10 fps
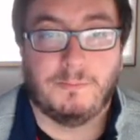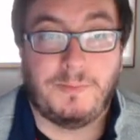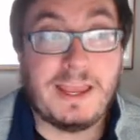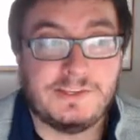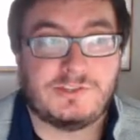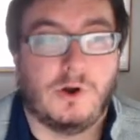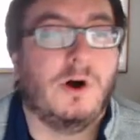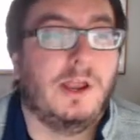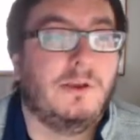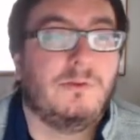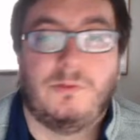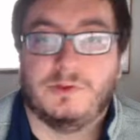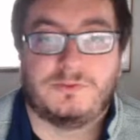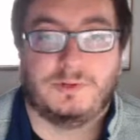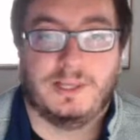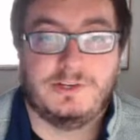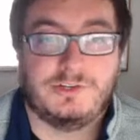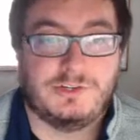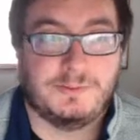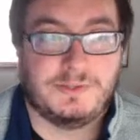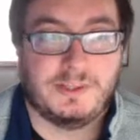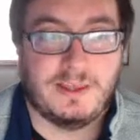based on those relationships that